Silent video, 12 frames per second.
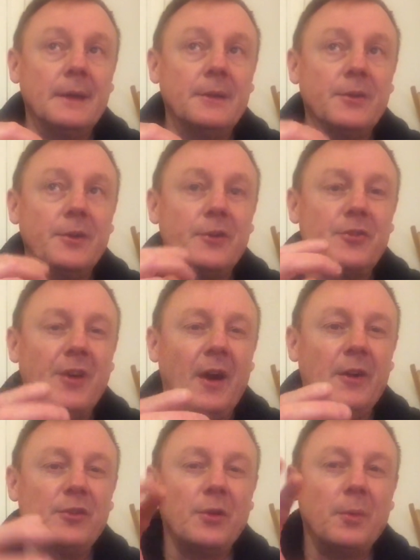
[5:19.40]
to this
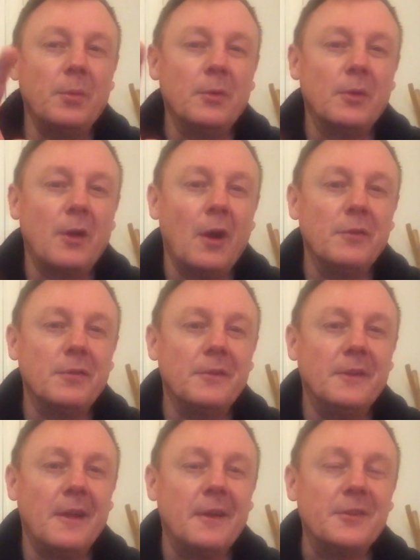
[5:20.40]
charity shop, and look over
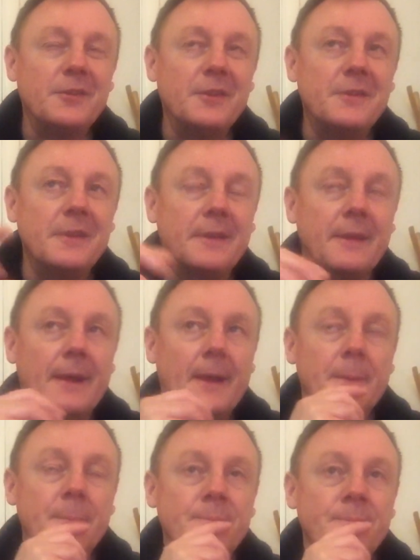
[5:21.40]
and there it's sitting
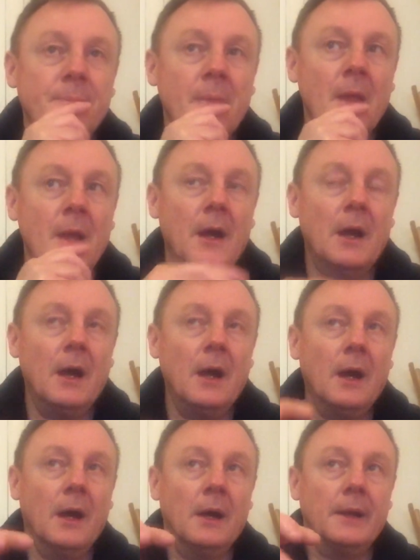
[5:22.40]
there.
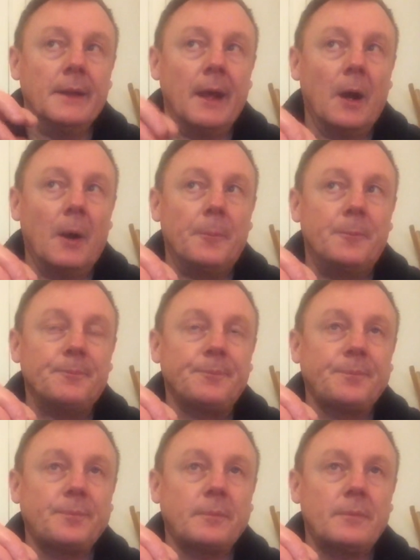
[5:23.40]
Now,
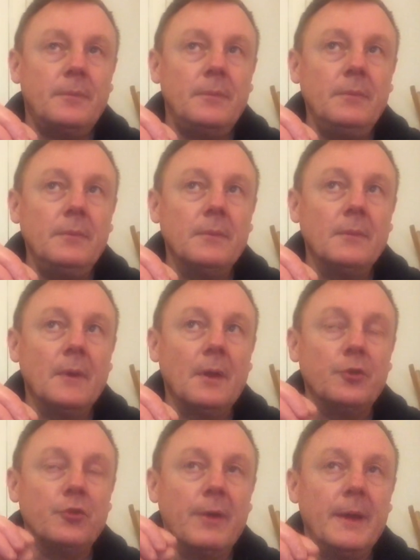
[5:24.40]

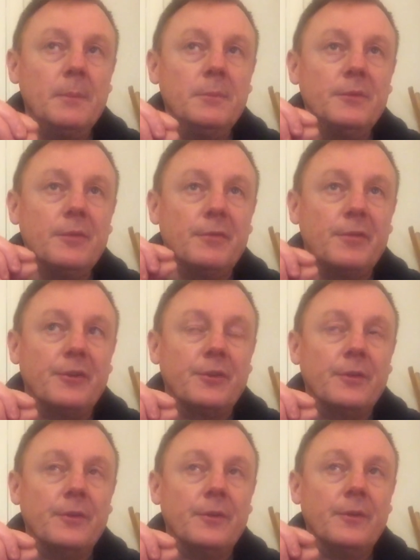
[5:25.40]
dreams and
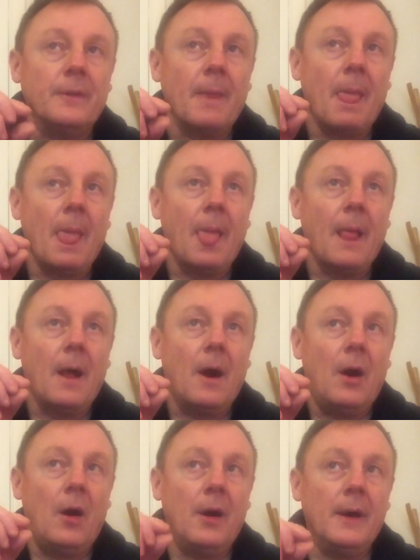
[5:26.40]
visions.
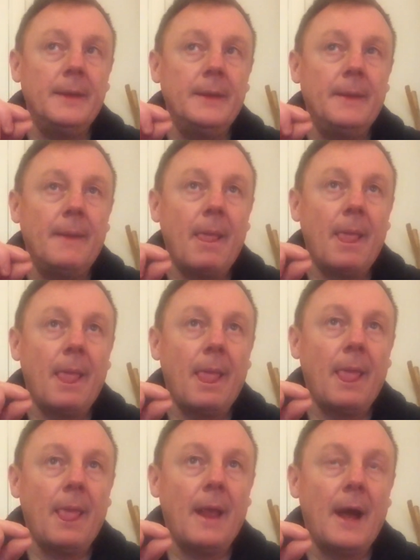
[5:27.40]
I
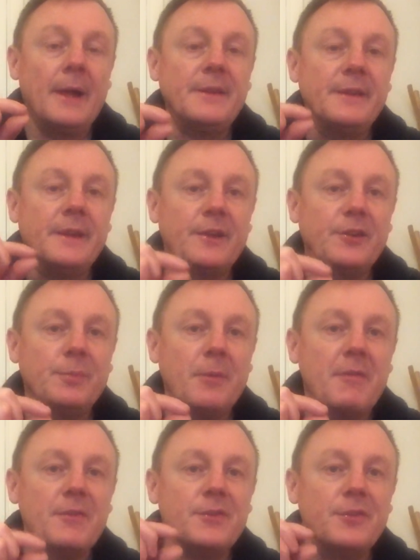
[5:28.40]
had an
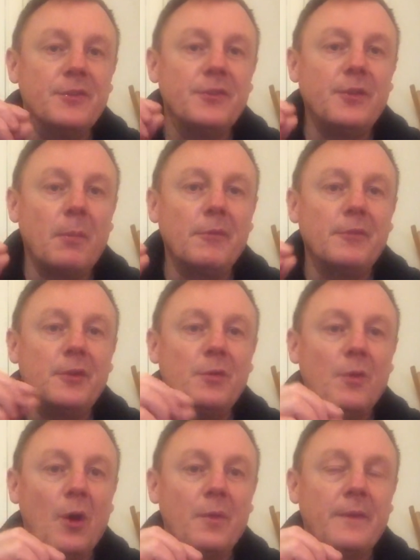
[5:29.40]
experience, and some of you
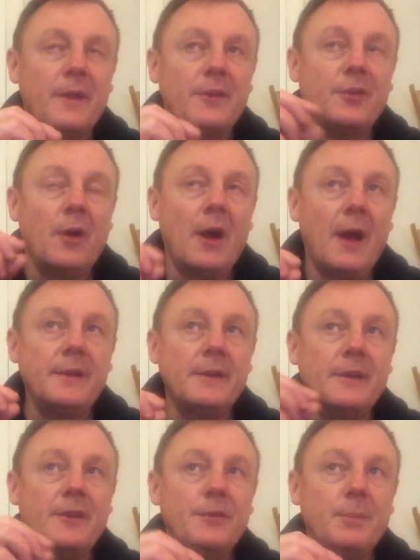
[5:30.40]
know this. I had
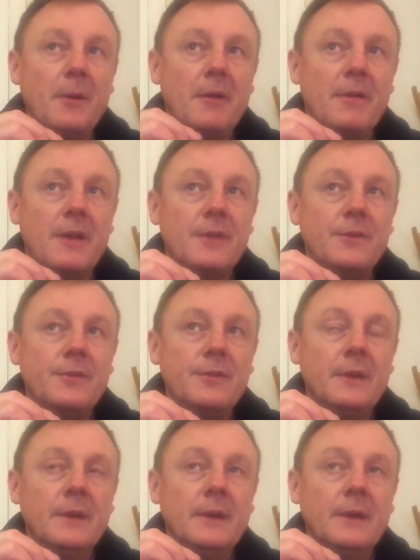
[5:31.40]
an experience